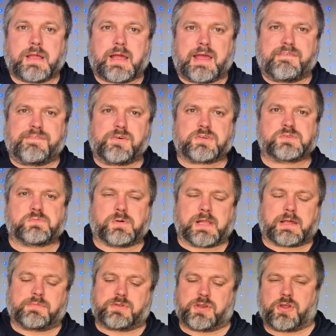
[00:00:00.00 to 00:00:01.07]
Hi folks,
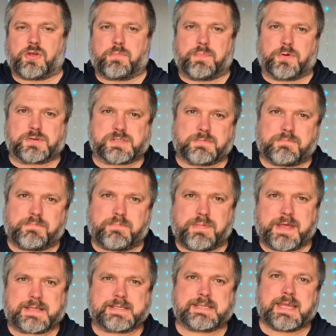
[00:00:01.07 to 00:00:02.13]
welcome to another Boats and
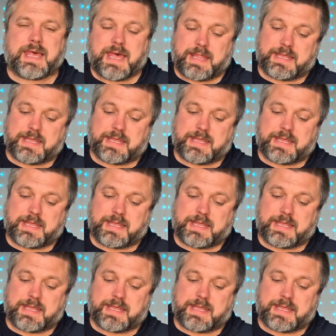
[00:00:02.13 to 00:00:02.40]
Bits.